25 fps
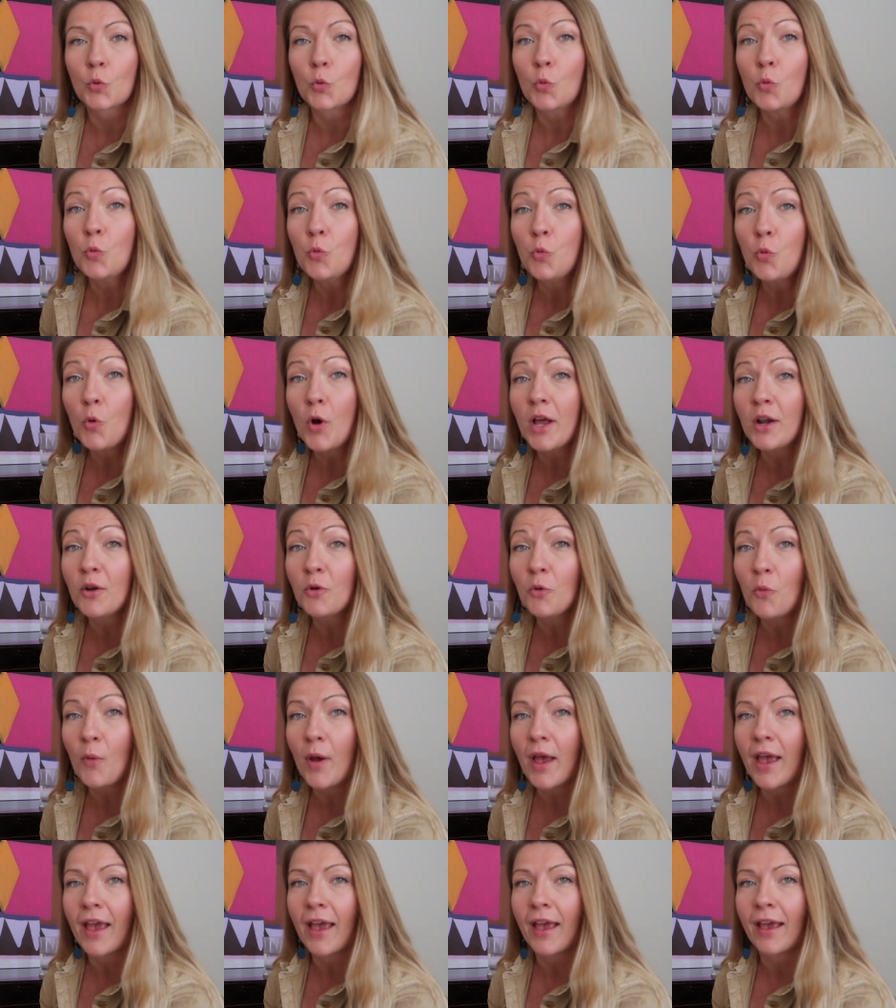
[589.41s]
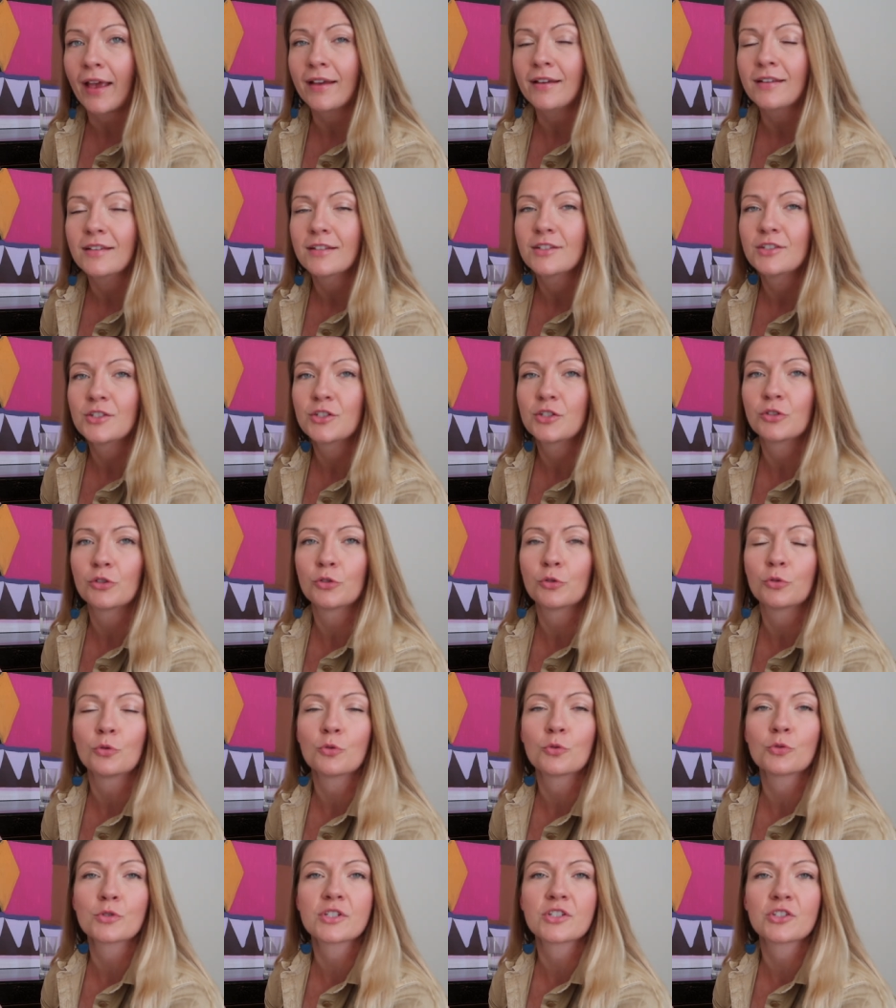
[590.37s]
one way
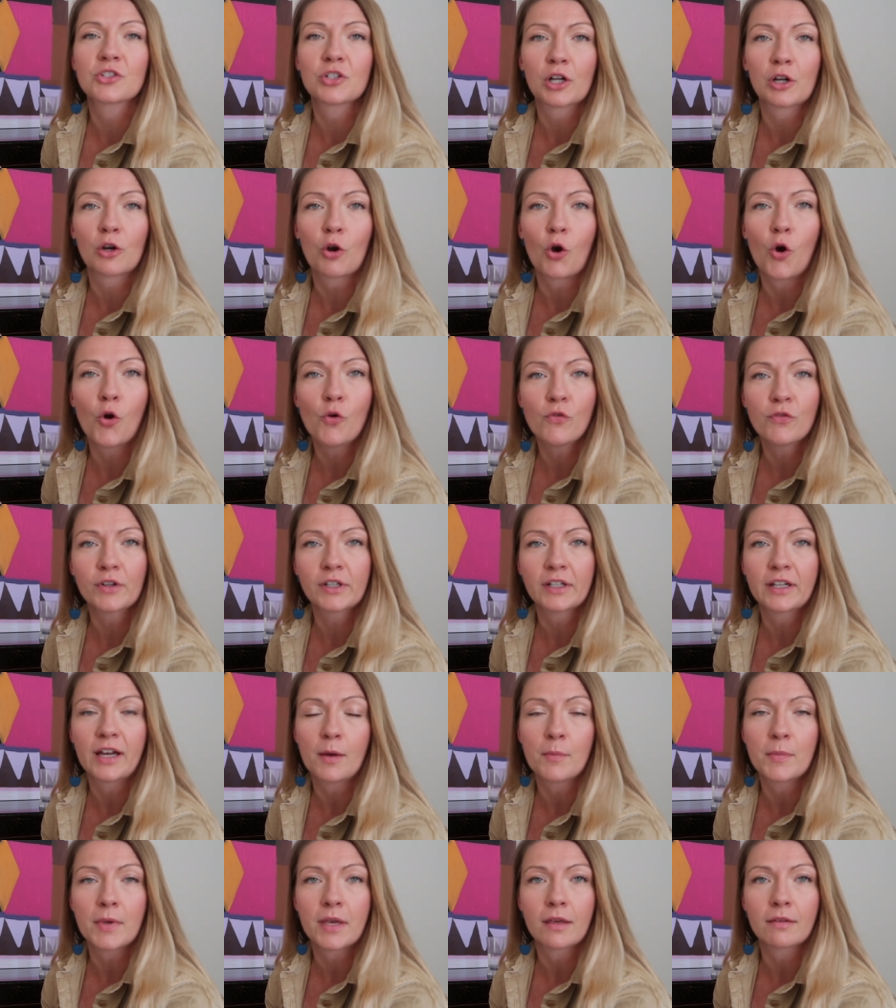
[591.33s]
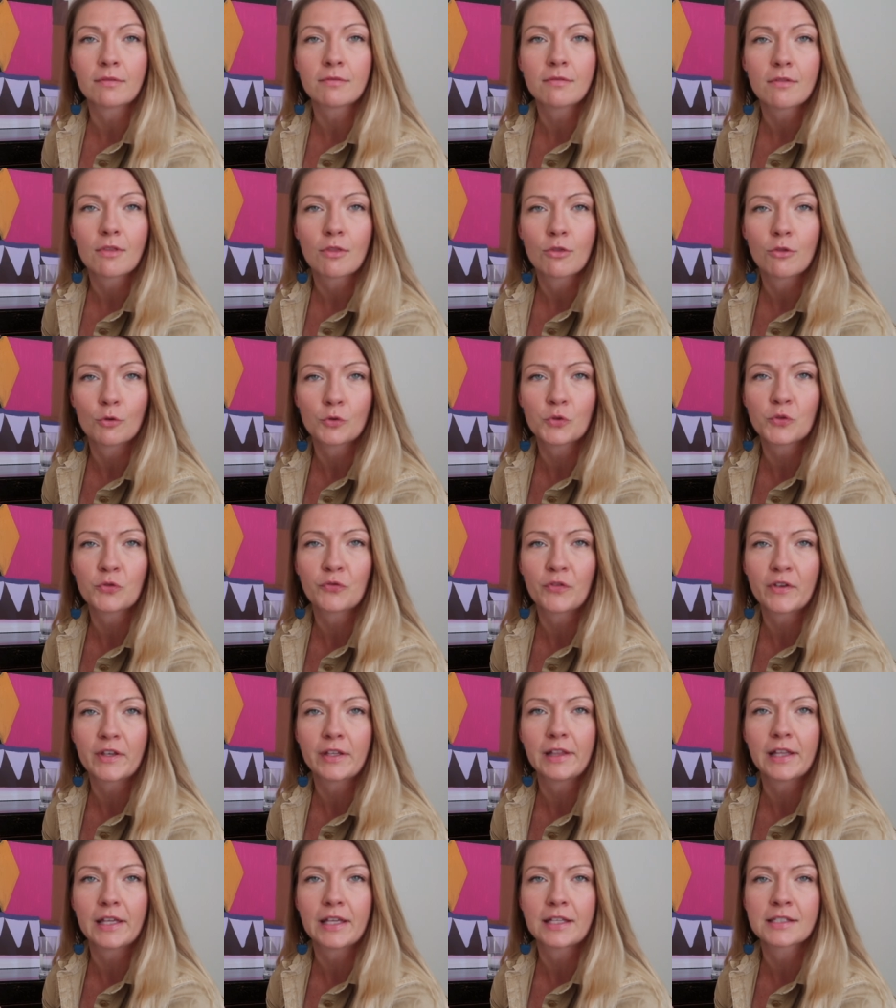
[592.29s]
to start overcoming those
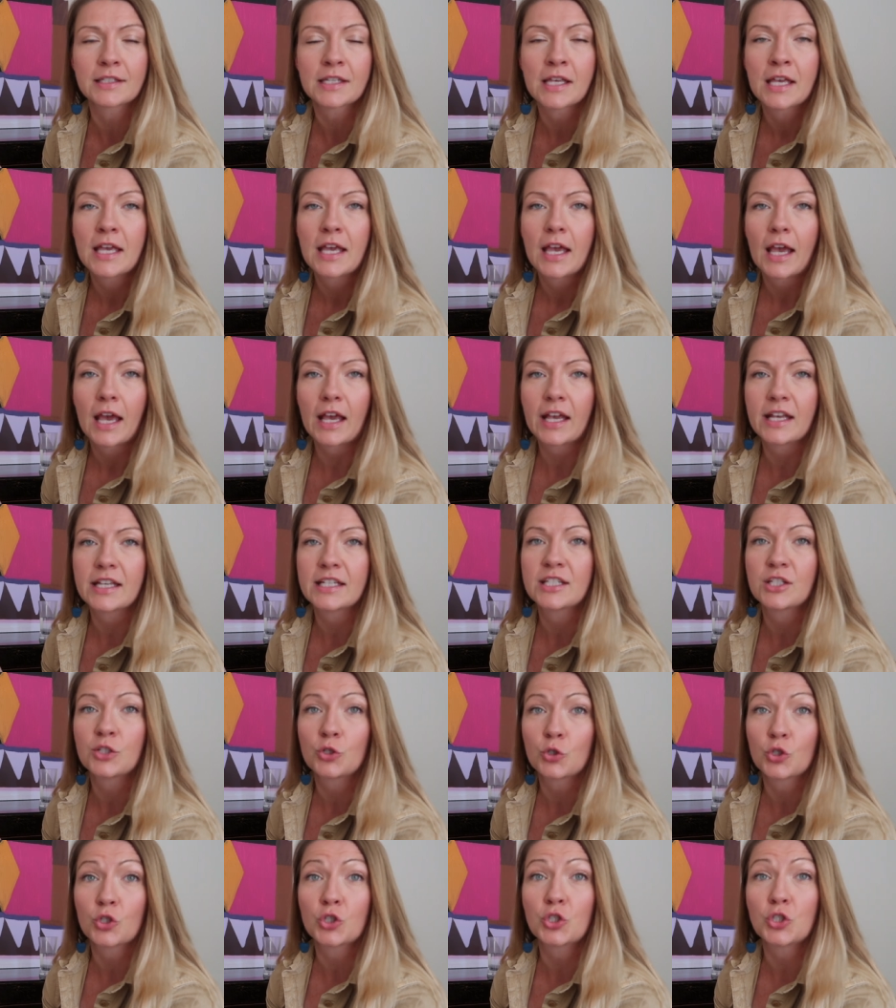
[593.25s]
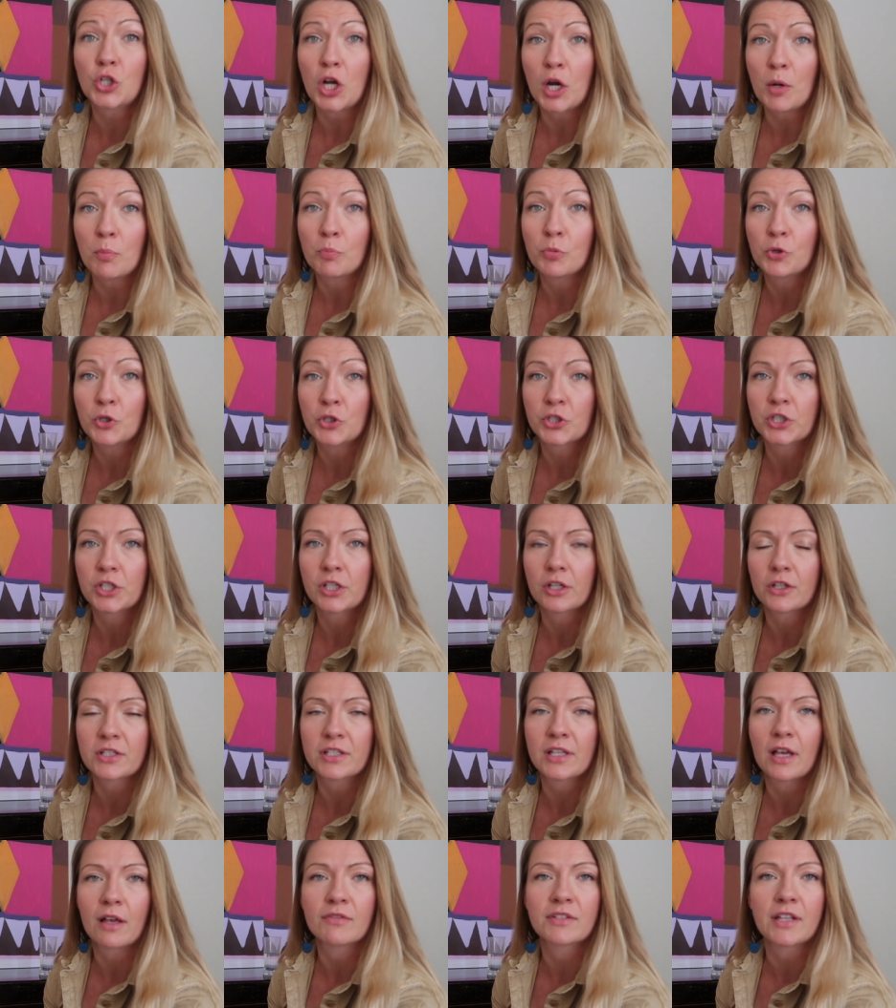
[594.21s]
feelings is to start pushing
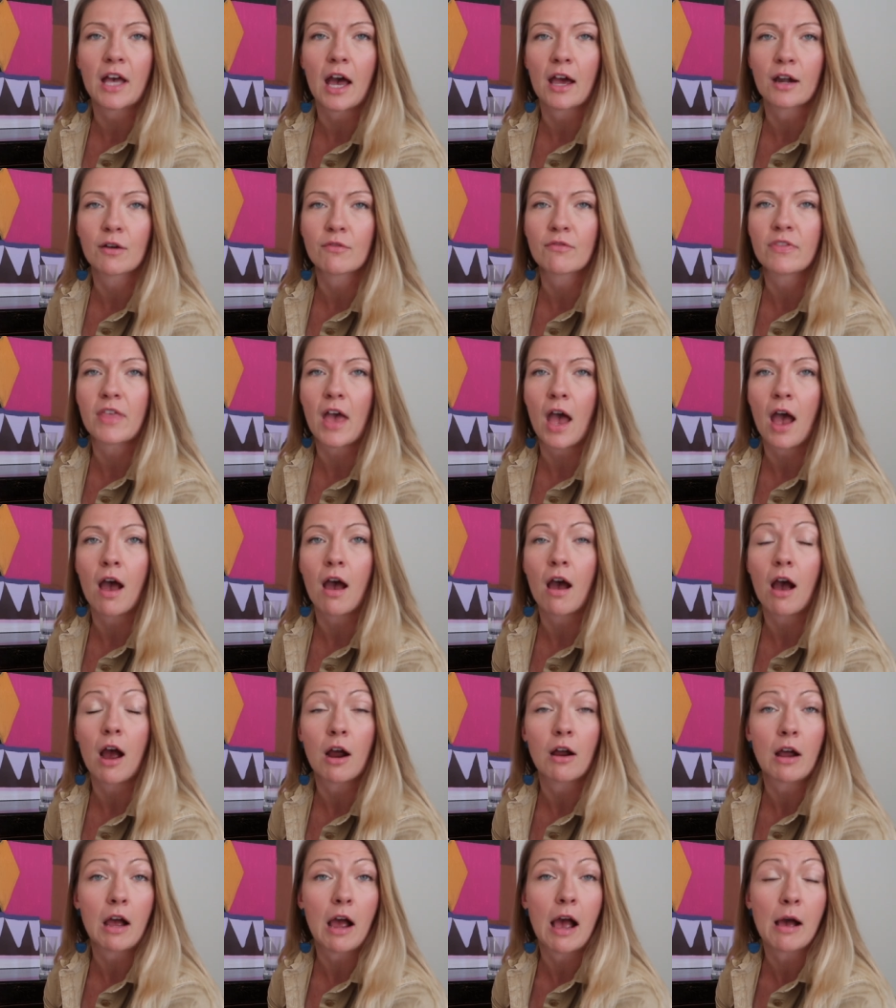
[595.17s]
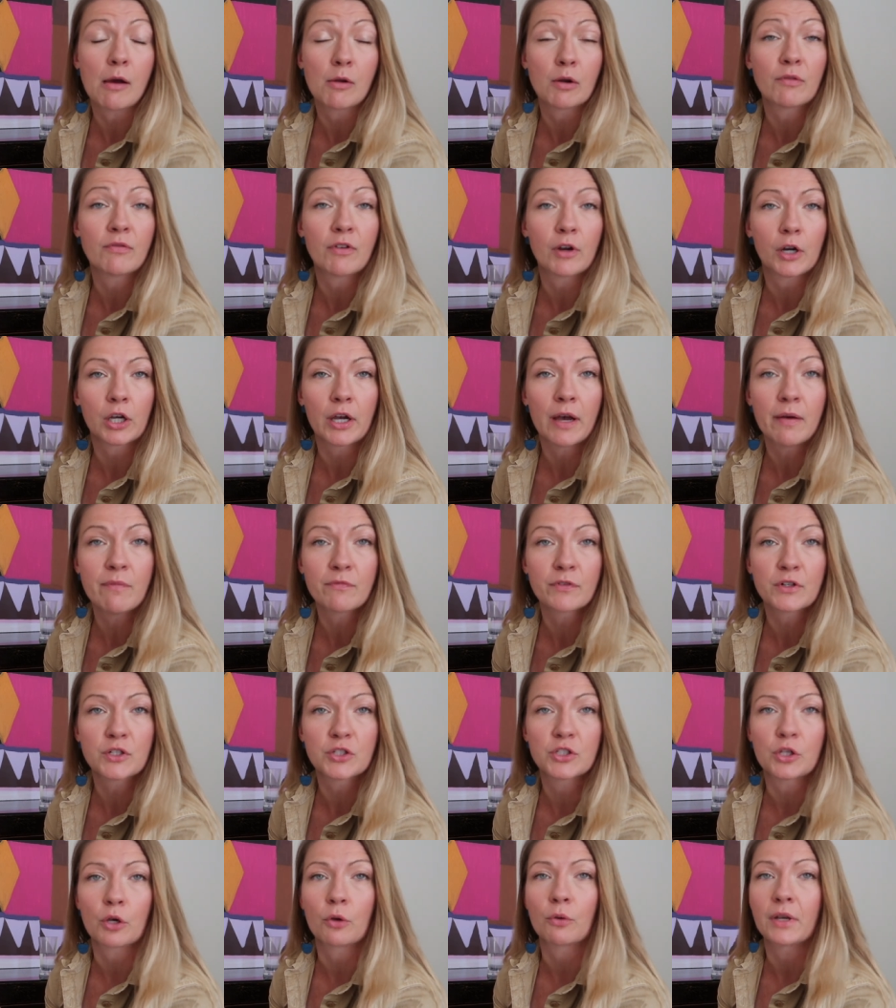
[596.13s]
ourselves out of our
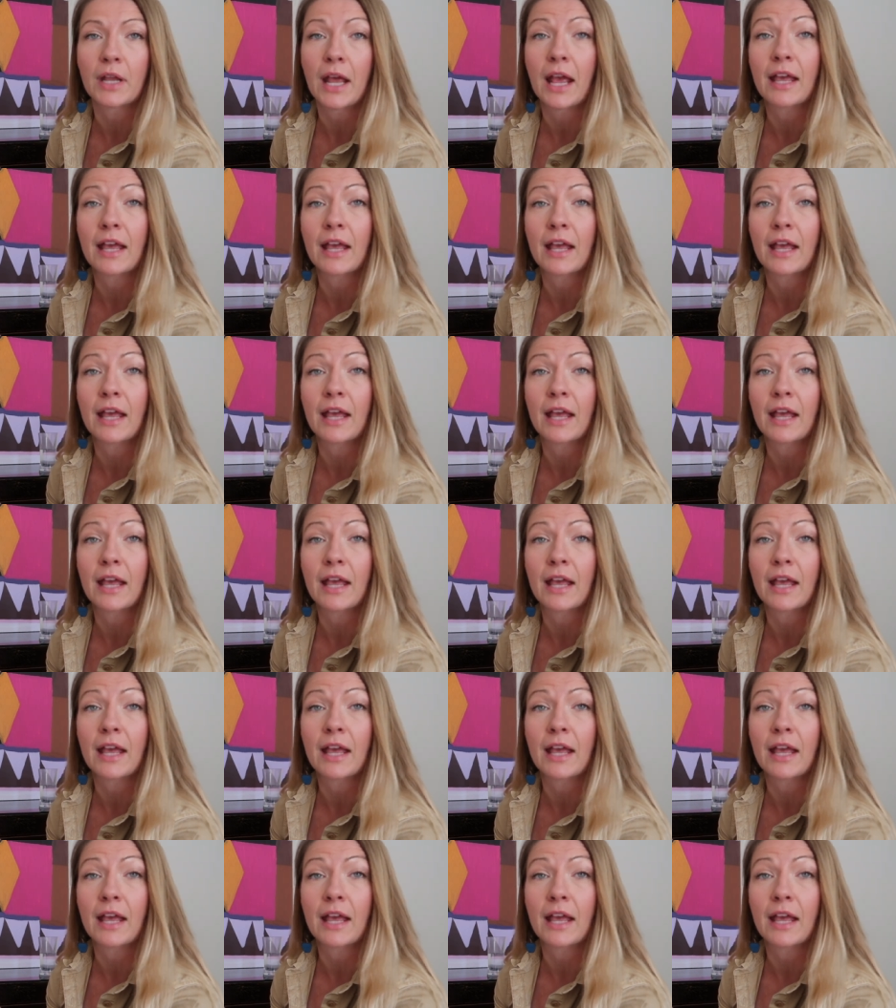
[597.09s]
comfort zone.